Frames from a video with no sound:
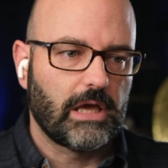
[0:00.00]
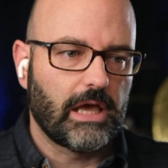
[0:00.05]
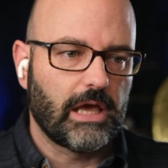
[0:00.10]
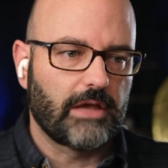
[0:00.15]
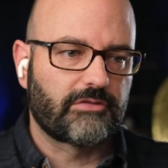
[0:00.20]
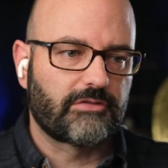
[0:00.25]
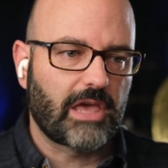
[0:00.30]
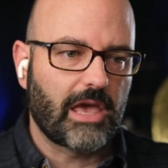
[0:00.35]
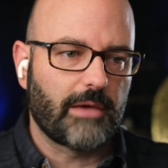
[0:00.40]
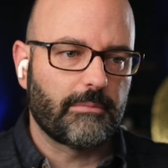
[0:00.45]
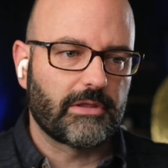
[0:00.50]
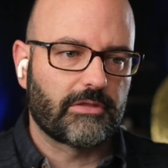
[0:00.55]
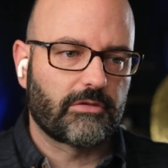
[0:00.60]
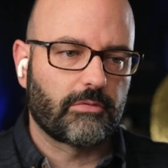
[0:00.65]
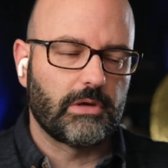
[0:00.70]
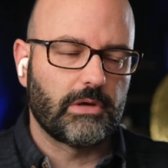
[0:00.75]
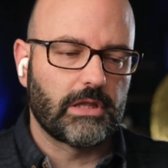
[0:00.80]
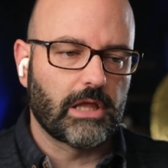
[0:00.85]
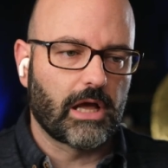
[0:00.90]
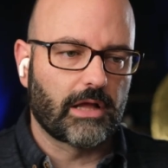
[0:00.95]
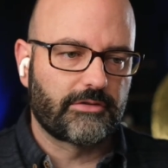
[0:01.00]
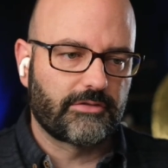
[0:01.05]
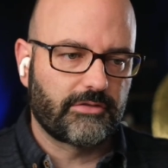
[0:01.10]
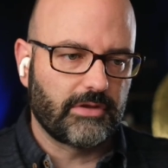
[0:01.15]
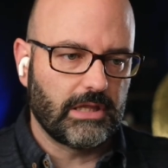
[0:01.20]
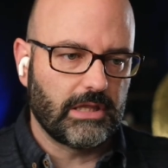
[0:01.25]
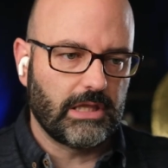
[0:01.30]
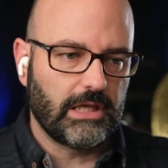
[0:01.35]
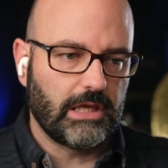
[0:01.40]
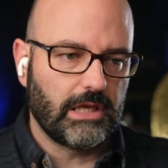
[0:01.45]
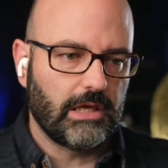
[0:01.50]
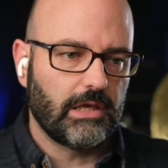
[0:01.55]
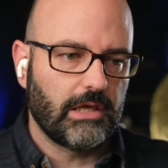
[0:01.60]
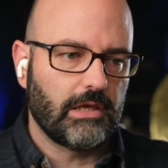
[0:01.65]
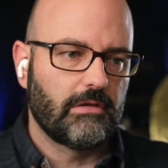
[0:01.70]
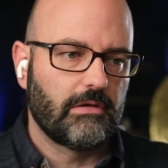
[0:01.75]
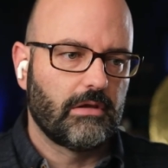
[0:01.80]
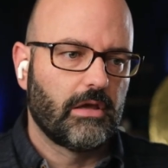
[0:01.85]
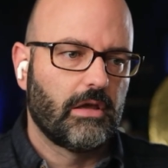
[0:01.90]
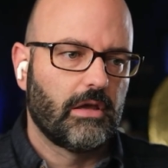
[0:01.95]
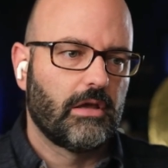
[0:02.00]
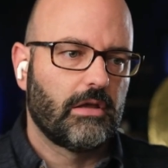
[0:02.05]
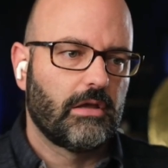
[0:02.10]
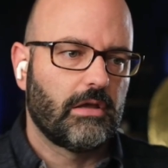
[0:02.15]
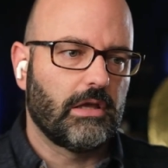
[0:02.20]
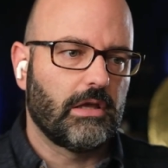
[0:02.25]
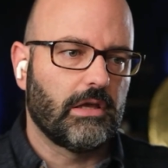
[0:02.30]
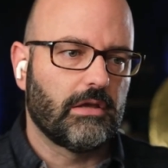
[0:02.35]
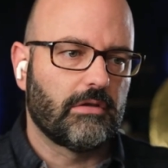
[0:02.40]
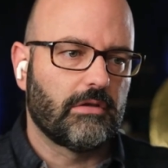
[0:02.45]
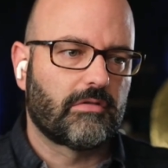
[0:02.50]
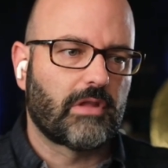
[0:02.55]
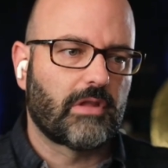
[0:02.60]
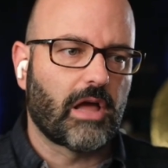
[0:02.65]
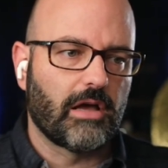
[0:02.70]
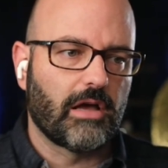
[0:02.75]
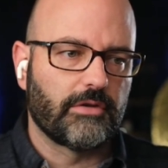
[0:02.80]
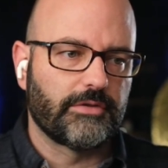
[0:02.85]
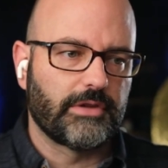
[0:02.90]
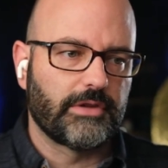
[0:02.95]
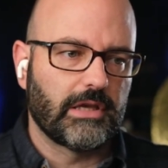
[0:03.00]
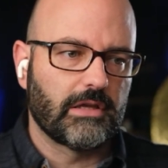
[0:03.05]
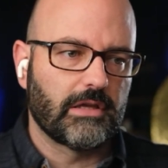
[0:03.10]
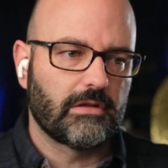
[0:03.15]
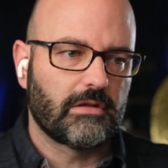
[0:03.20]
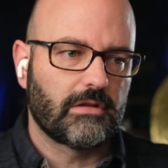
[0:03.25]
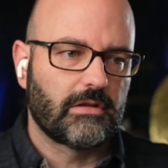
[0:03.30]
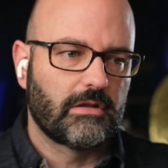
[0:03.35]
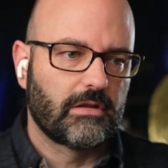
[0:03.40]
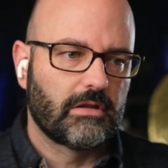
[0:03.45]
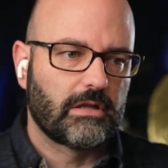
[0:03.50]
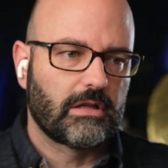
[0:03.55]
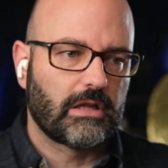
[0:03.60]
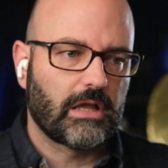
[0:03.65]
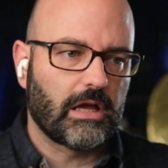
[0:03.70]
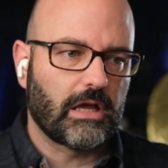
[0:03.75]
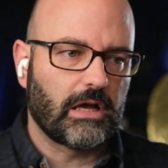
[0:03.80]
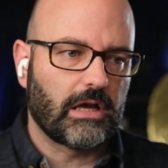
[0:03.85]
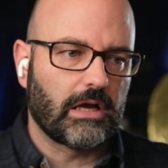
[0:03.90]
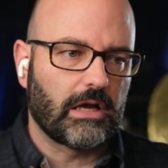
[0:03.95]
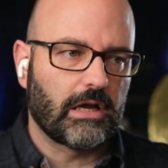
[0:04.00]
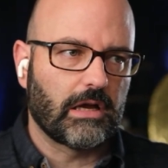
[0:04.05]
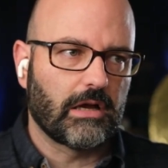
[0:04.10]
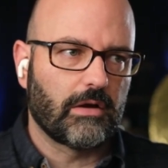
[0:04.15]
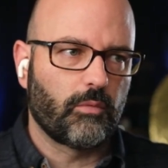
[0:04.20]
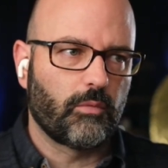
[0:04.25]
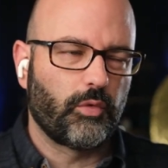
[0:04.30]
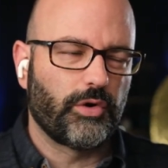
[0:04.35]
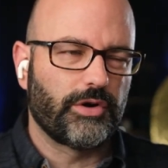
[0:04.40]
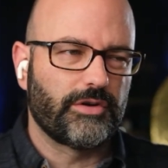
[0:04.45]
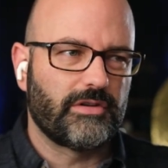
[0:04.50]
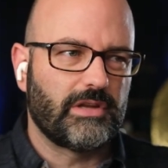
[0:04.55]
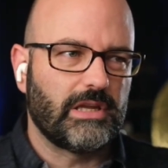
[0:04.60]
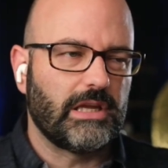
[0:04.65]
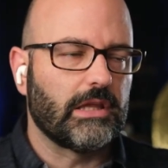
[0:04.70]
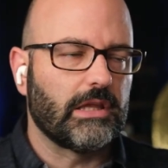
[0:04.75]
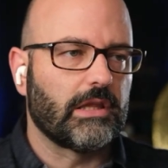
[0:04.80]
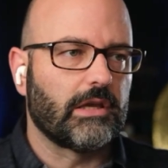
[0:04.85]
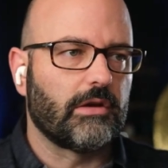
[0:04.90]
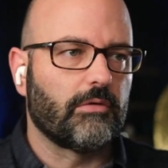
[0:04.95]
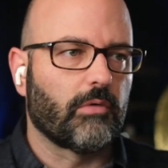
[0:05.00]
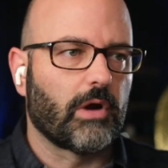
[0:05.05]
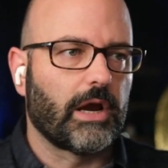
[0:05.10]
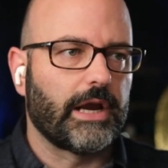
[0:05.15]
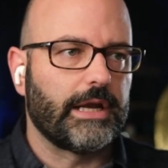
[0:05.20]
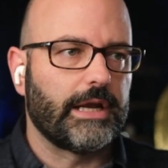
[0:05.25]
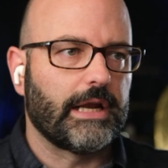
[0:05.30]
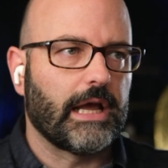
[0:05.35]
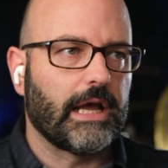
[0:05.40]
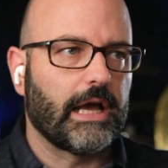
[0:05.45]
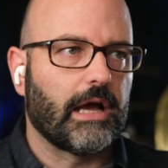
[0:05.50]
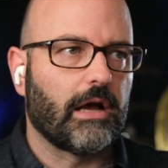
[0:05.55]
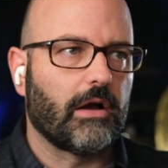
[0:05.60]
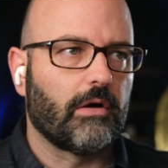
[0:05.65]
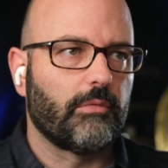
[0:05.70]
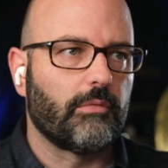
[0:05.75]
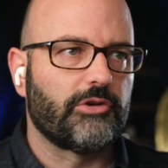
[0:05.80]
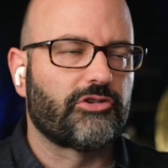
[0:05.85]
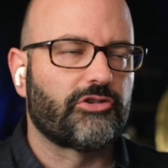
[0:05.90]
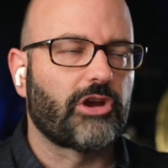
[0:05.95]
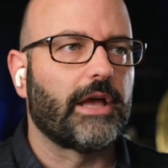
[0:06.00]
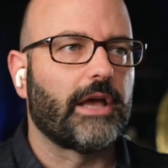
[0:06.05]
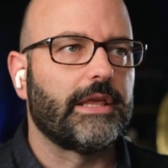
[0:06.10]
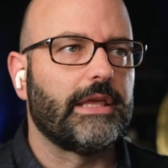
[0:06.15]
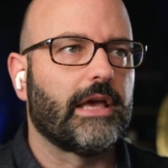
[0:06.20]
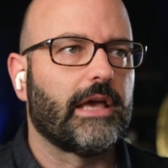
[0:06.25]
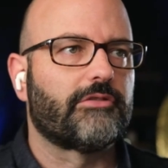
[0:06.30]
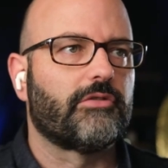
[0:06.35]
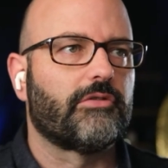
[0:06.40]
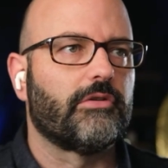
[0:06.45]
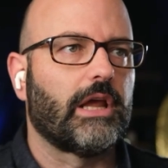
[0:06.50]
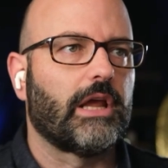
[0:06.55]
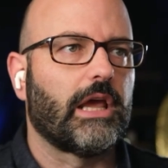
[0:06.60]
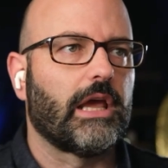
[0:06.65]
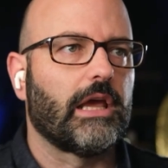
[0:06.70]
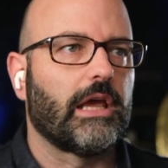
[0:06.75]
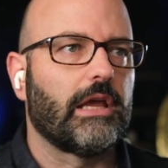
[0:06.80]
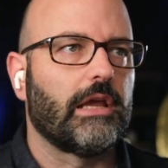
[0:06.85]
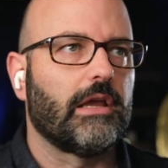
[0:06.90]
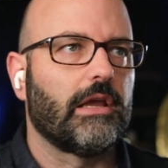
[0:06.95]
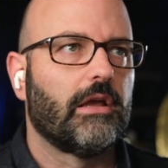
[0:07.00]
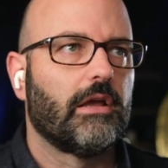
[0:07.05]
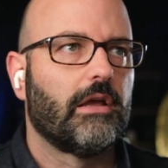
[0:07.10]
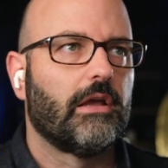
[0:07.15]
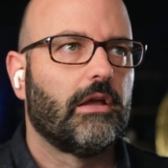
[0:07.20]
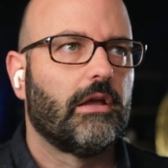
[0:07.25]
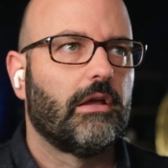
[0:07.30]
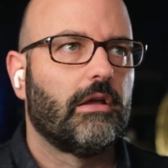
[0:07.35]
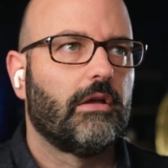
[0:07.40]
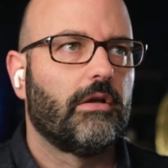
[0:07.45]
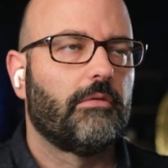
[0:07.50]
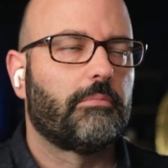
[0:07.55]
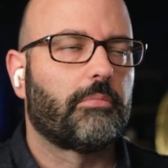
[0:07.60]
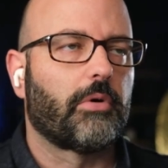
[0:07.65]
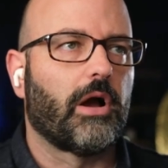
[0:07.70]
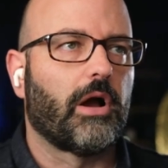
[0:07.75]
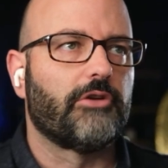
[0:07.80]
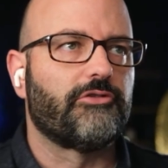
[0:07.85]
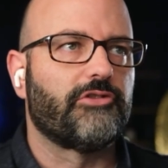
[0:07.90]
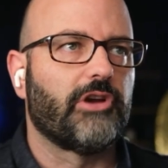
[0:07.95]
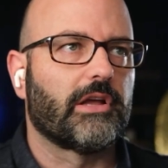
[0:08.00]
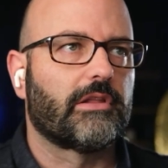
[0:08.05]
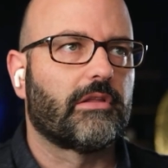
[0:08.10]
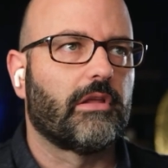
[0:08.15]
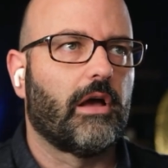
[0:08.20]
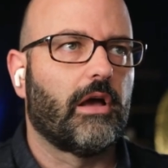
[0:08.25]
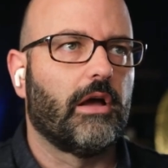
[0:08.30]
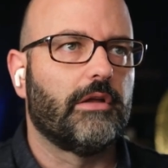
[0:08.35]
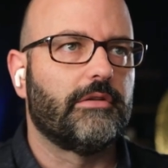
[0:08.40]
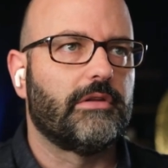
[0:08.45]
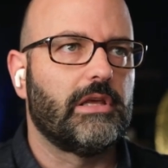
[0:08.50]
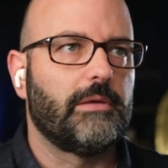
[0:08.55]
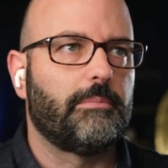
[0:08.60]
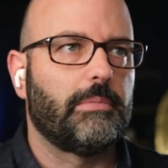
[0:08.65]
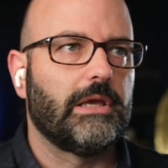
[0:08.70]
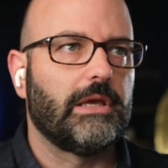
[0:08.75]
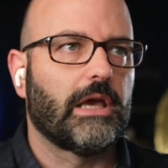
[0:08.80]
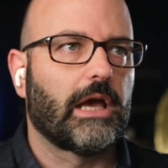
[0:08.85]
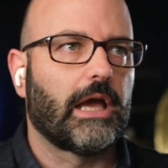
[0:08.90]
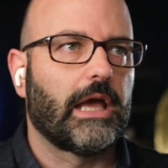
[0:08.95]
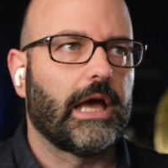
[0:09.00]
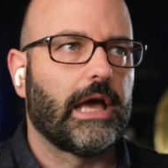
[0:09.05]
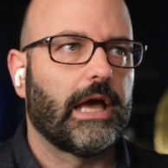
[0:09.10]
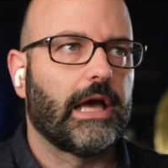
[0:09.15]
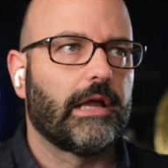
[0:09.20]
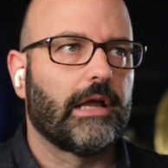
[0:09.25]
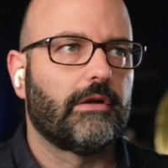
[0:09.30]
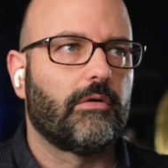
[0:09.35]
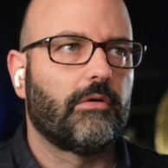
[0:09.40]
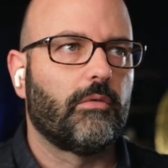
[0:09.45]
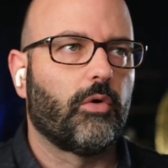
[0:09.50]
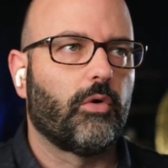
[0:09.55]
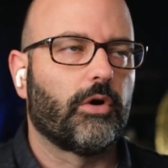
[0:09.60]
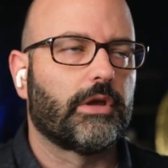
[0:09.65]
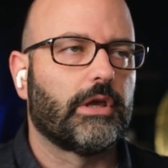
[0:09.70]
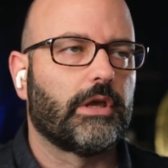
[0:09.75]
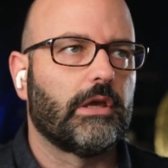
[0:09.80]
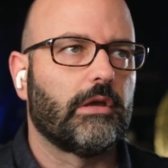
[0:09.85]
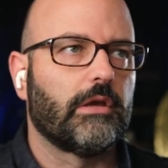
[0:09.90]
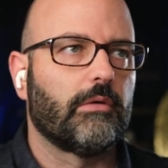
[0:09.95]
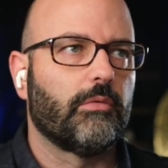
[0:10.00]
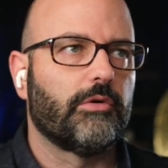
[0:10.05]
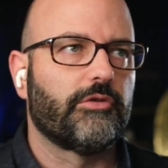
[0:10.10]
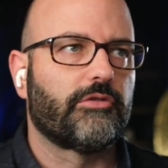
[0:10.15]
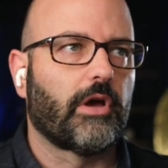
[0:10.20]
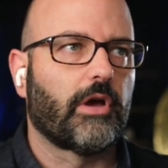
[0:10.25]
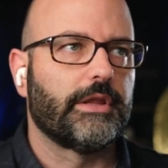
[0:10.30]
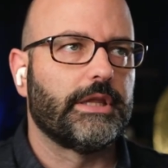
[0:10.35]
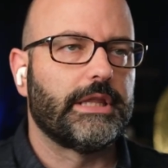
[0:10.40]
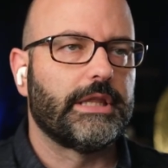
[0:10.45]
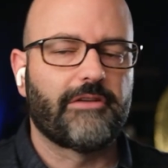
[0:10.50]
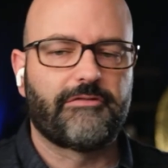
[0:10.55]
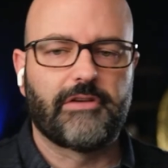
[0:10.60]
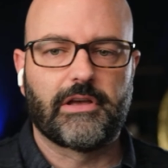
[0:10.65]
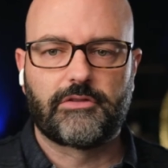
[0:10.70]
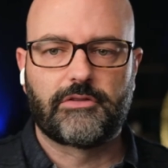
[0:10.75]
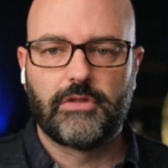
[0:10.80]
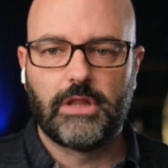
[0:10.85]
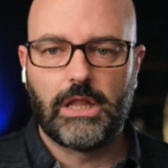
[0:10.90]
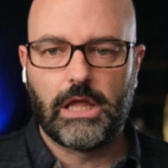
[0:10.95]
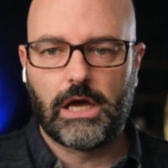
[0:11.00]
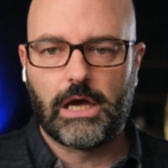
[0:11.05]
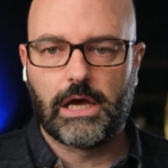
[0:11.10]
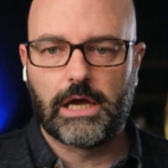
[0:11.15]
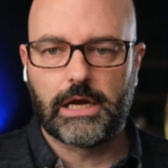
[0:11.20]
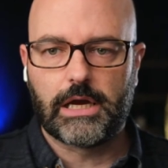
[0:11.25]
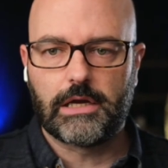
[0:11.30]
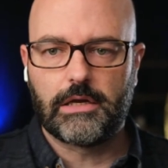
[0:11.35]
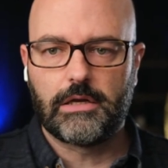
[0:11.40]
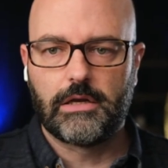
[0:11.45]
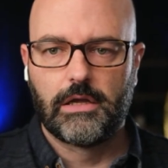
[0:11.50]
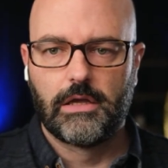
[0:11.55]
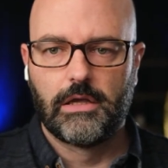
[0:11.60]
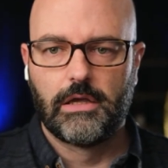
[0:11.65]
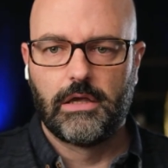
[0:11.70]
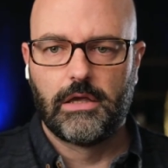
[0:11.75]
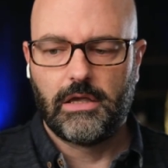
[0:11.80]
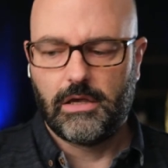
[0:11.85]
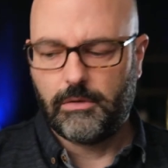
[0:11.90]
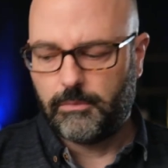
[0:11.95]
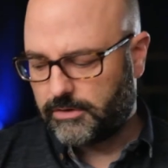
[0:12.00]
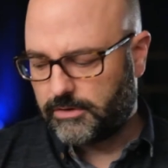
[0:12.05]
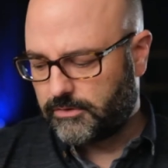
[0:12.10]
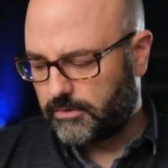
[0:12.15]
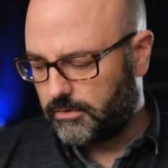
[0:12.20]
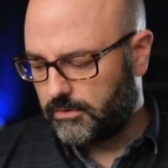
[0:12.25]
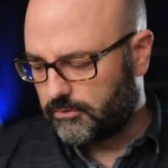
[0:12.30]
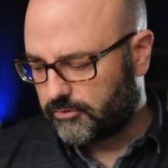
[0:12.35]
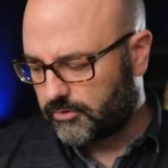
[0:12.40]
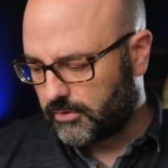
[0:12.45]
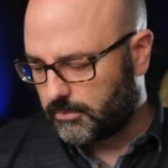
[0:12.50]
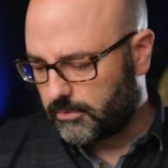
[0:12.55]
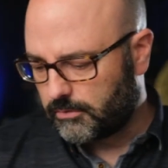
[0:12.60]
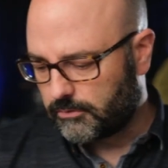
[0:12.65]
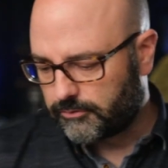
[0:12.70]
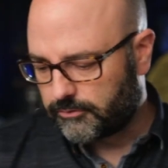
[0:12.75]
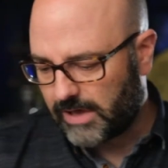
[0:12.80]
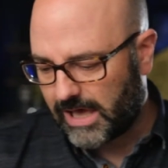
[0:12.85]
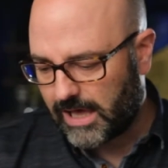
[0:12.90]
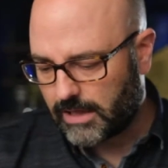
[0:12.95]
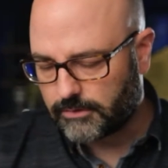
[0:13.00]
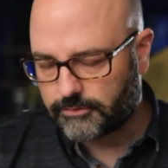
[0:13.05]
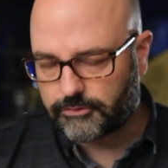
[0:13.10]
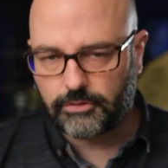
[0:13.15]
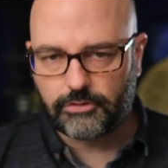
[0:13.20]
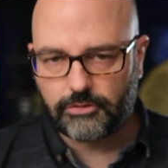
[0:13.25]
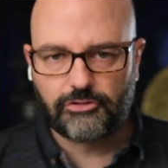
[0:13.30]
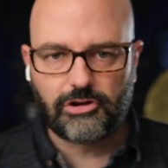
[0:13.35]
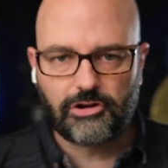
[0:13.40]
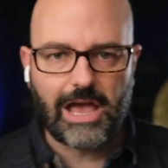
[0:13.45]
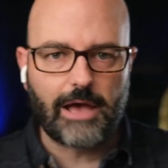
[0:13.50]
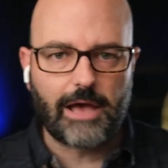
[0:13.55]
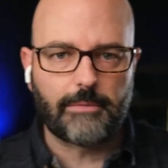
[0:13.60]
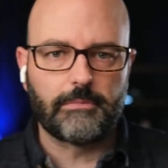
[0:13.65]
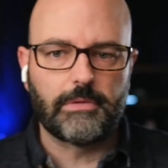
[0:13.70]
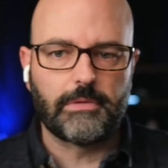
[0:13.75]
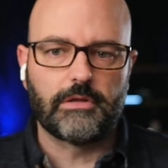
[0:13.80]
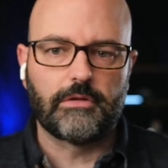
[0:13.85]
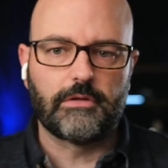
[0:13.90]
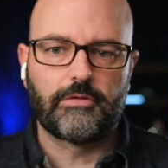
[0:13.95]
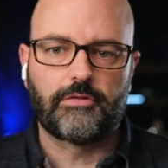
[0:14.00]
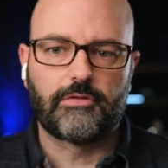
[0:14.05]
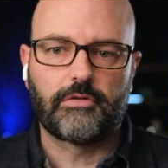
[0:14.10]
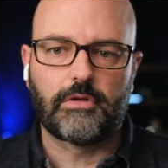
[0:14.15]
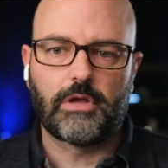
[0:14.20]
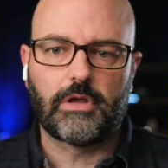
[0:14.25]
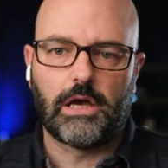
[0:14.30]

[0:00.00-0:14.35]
S-Gamut 3.Cine, is dialed in. We're dealing right now. We shot yesterday project. DP I had working was on an FX9, and we had to use some of Alistair Chapman's